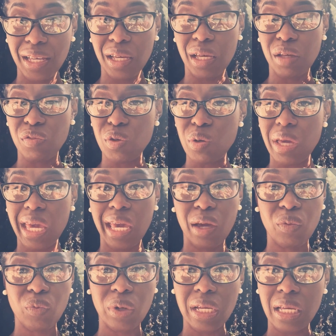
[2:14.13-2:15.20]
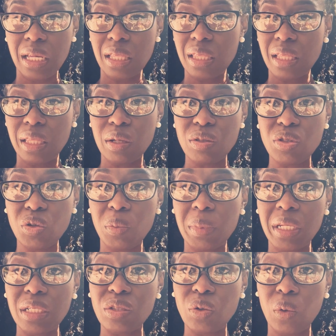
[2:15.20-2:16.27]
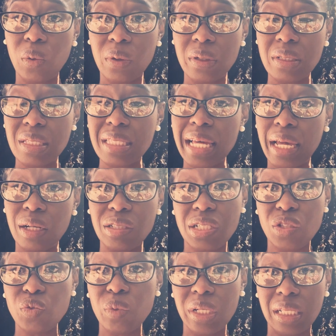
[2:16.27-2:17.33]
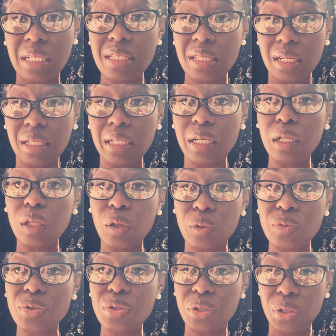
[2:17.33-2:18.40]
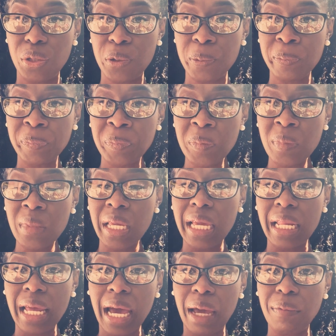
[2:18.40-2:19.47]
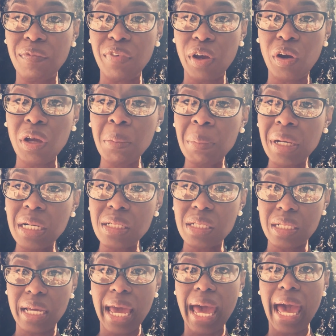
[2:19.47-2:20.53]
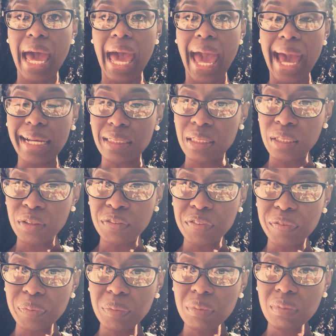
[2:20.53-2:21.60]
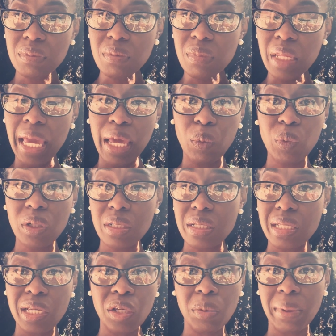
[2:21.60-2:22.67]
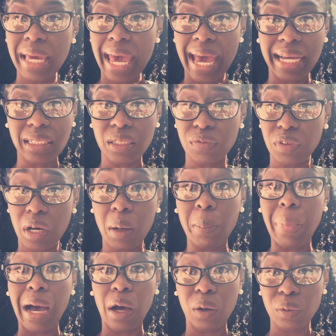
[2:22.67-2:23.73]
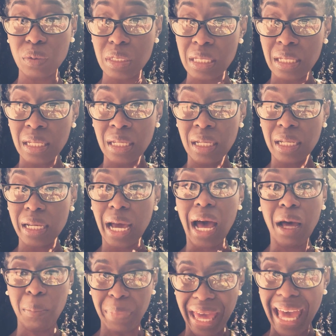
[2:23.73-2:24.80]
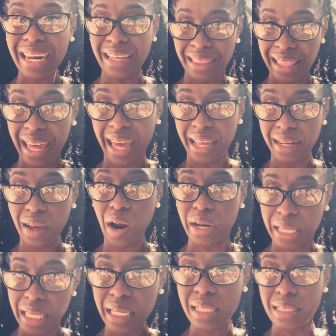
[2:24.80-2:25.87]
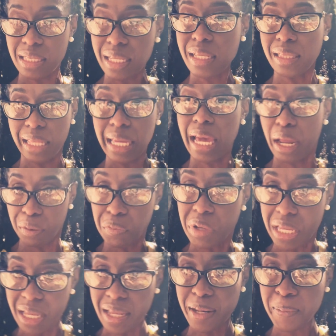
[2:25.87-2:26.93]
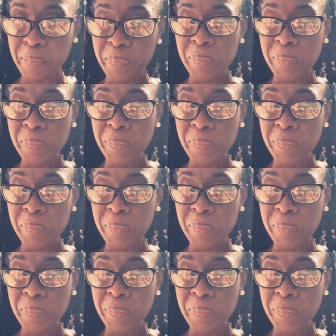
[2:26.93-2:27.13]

If you can't read, then there's so many doors that are just realistically closed to you. And I am very much active and will continue to be active about combating that. Our kids, they got to read.